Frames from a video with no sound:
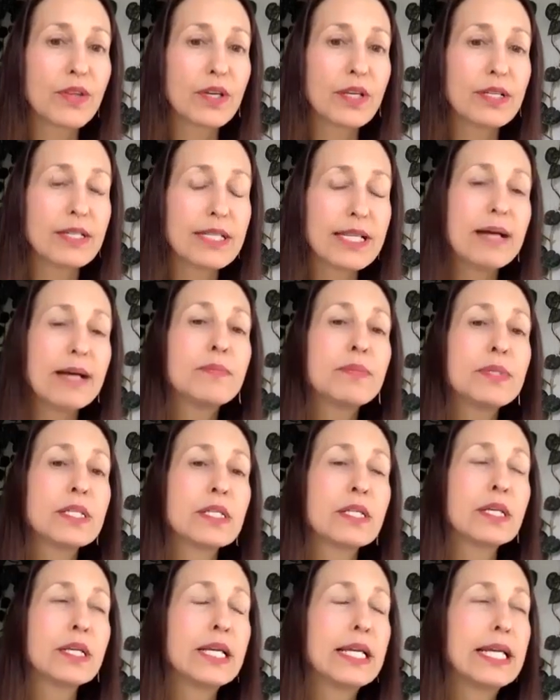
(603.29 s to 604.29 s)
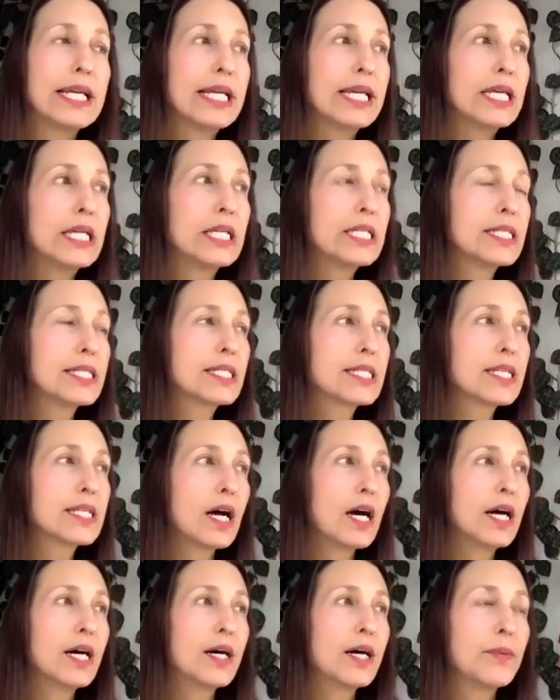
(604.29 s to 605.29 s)
Contempt is
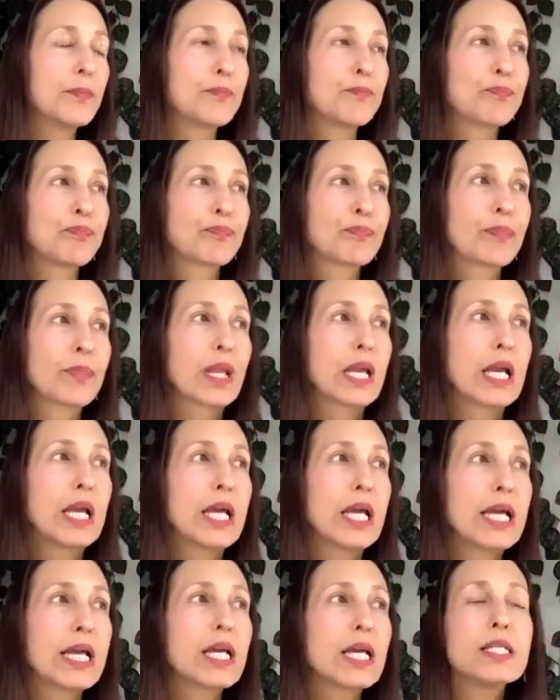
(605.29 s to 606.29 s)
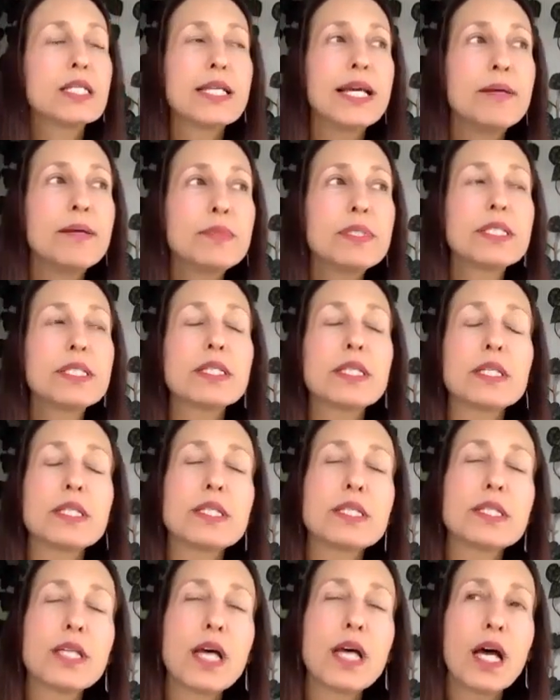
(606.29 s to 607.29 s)
a
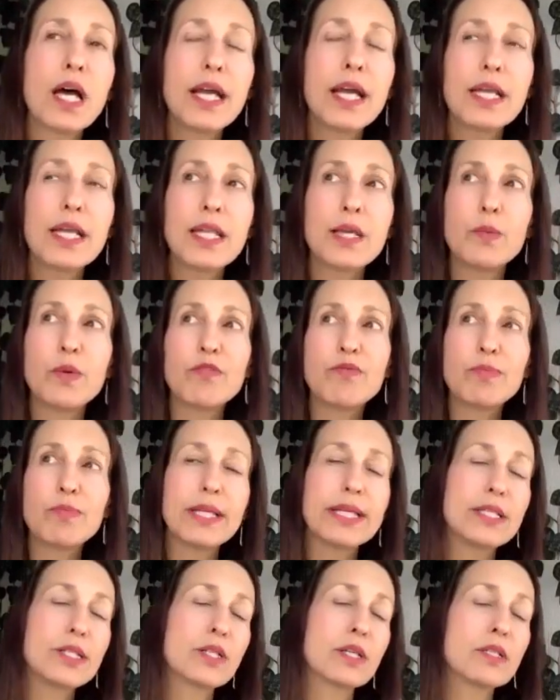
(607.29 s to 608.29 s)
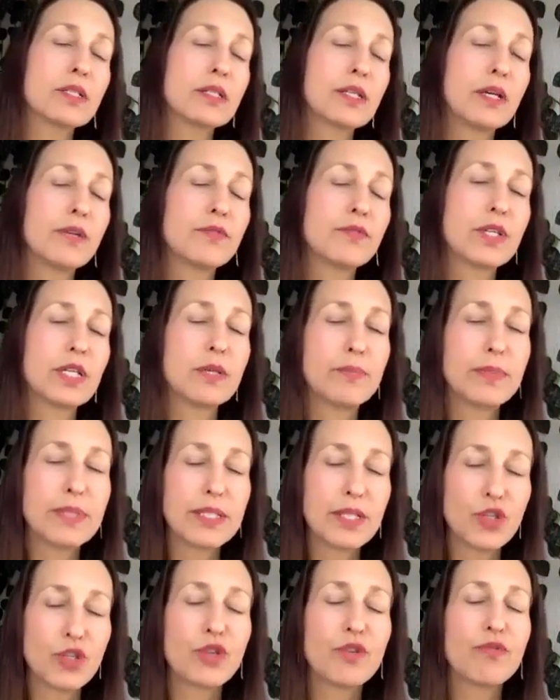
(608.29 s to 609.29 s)
sign that we've placed ourselves in a
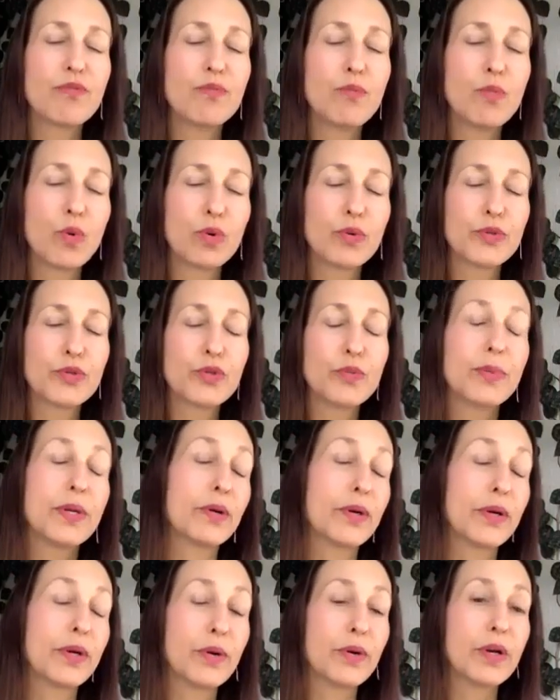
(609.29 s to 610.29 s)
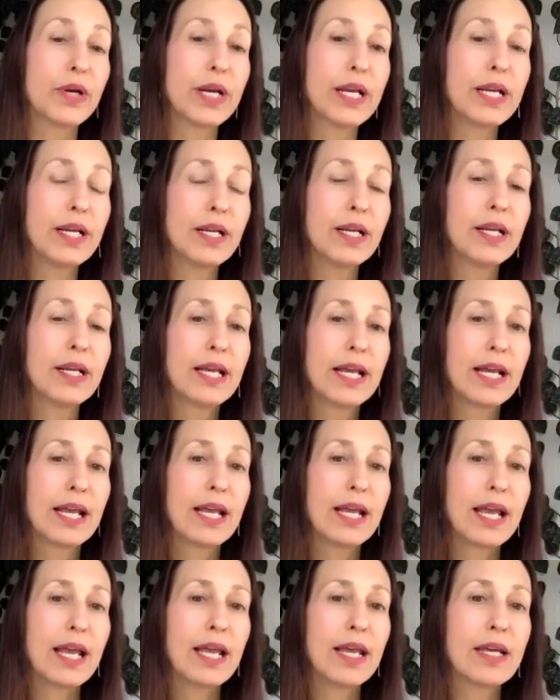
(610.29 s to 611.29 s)
position of moral superiority
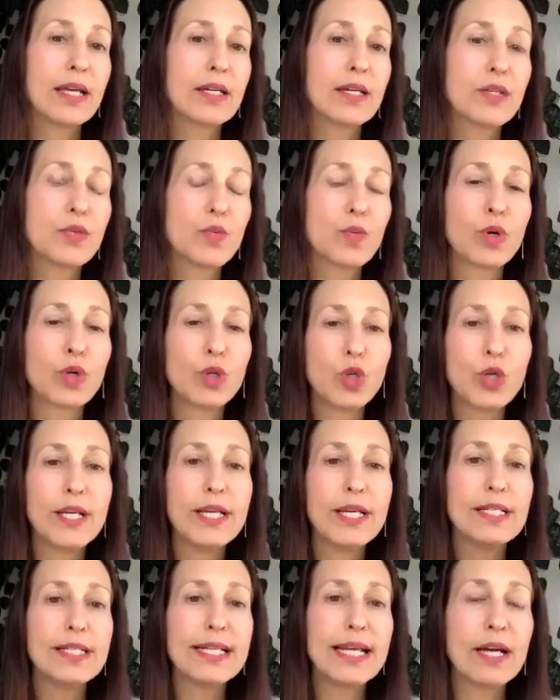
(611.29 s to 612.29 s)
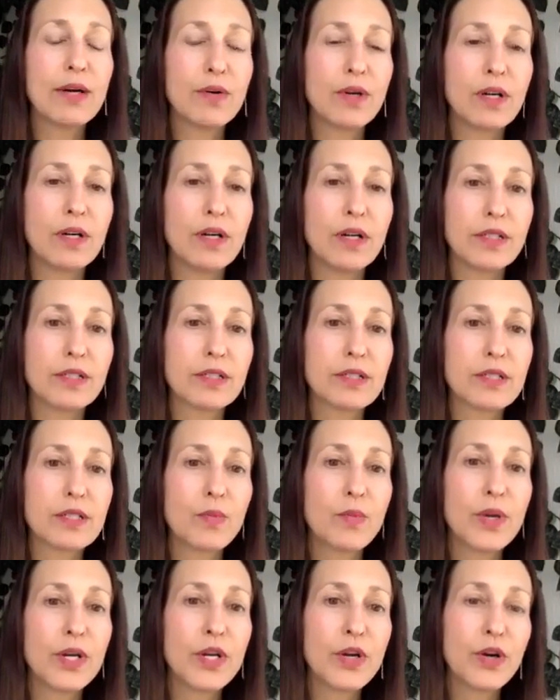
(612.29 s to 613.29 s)
and we're looking down on others.
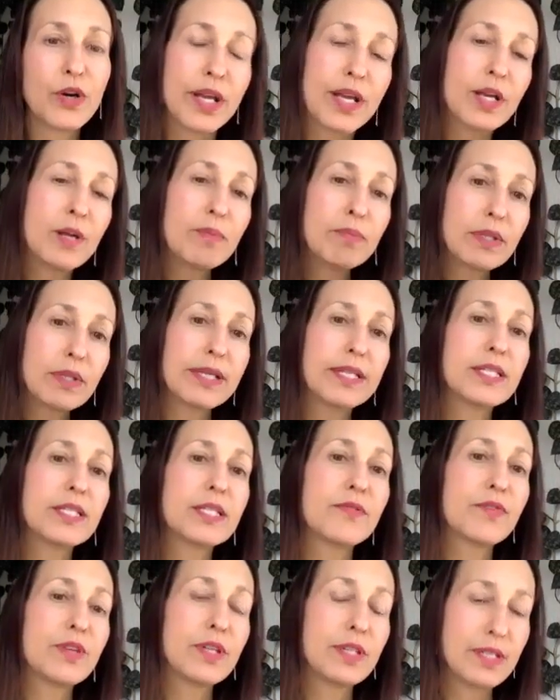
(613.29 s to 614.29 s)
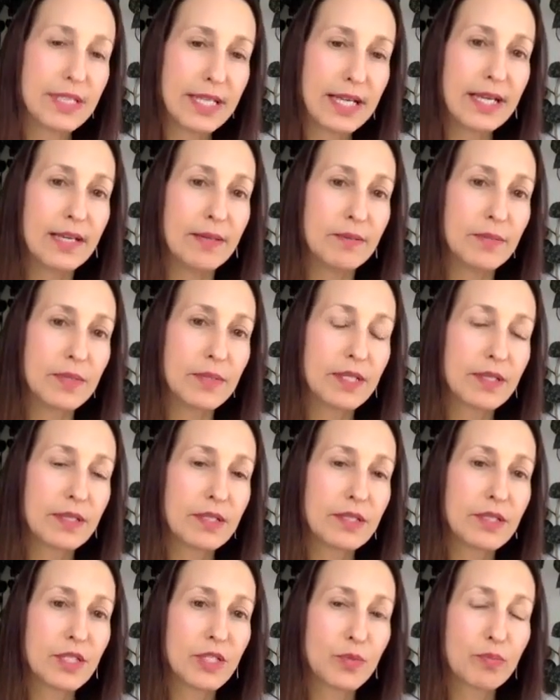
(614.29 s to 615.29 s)
And when you're in a place of contempt,
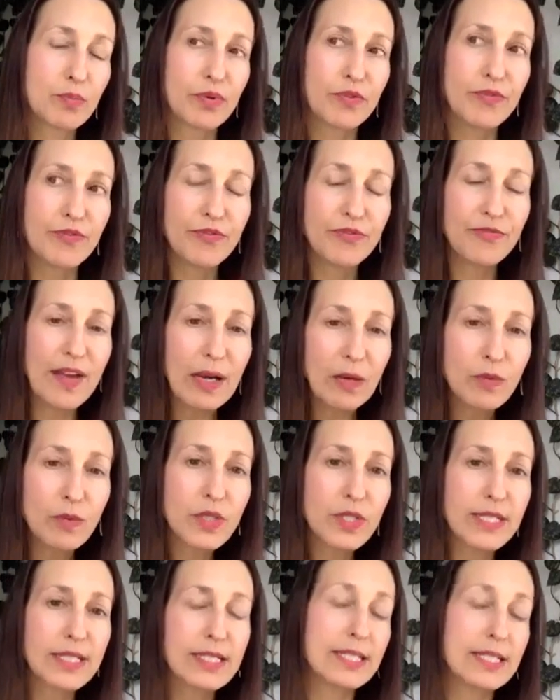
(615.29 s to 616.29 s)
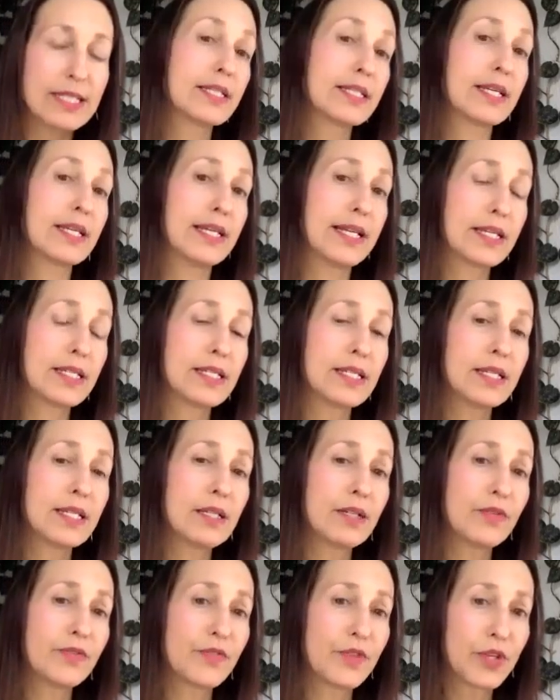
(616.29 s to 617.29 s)
this is profoundly disconnecting
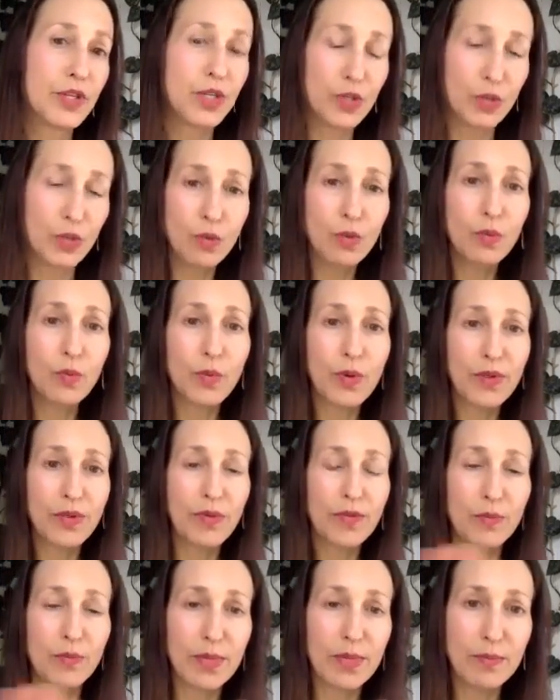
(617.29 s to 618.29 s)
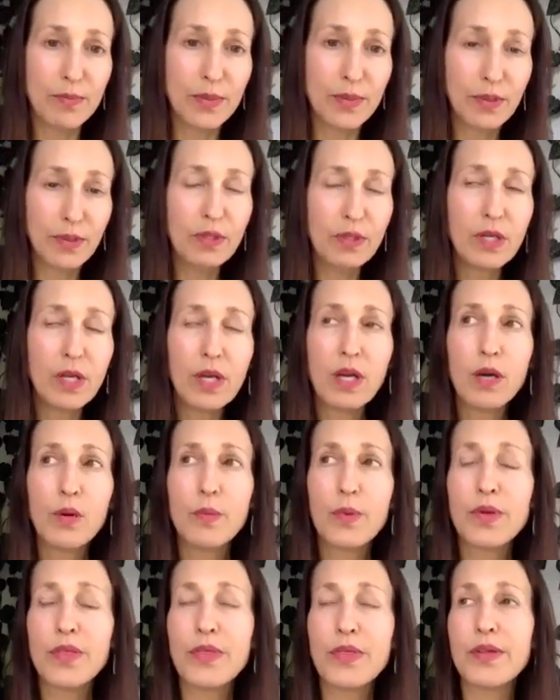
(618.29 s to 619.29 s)
for you with other people,
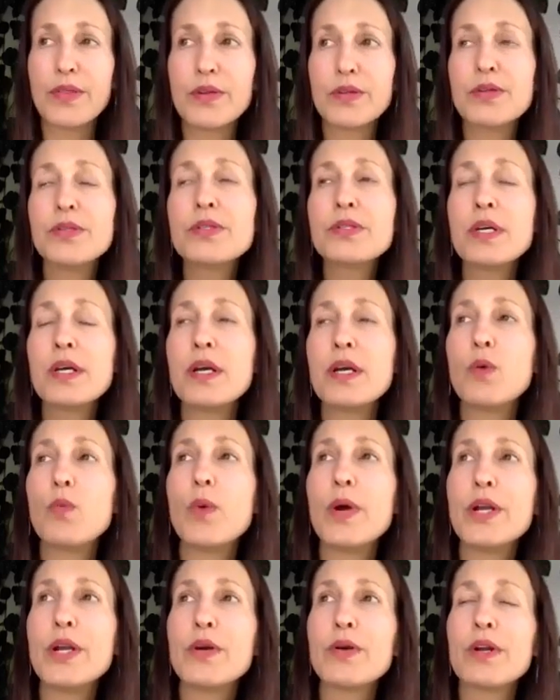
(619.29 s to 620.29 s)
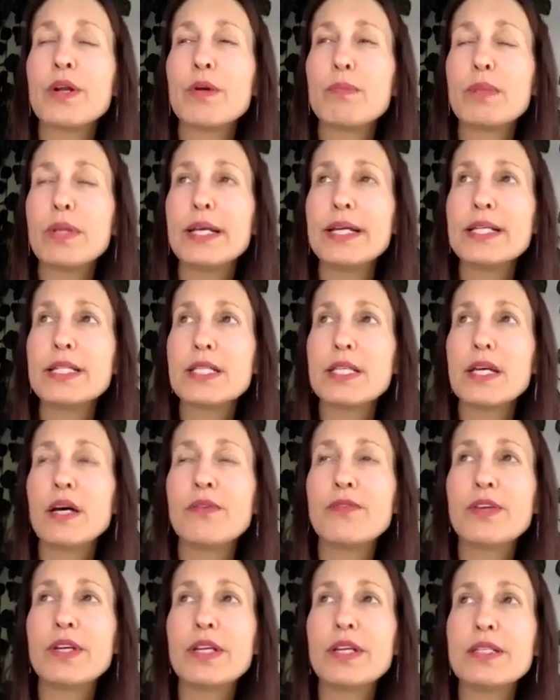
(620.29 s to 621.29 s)
with others. When you're in a place
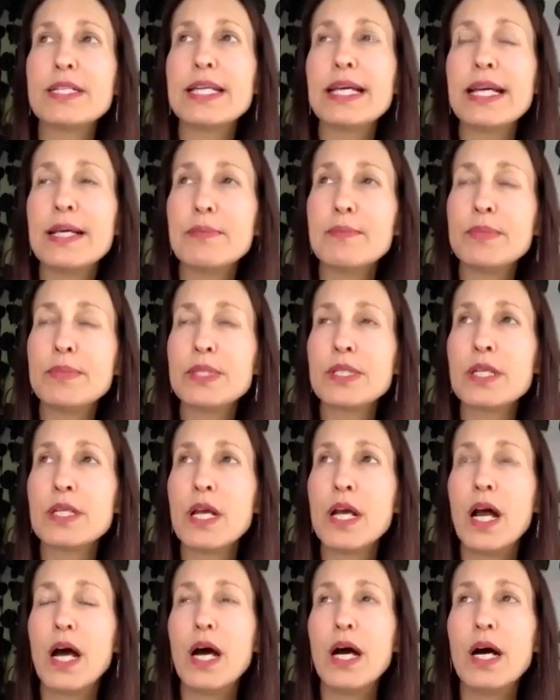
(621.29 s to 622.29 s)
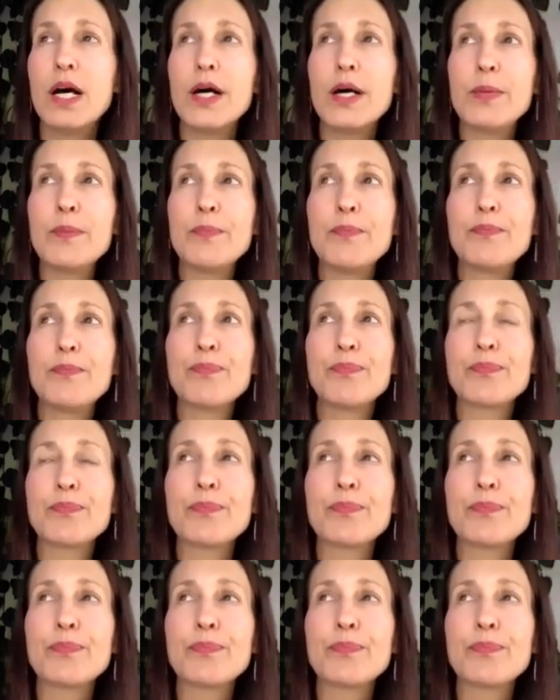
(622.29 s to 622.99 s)
of contempt, the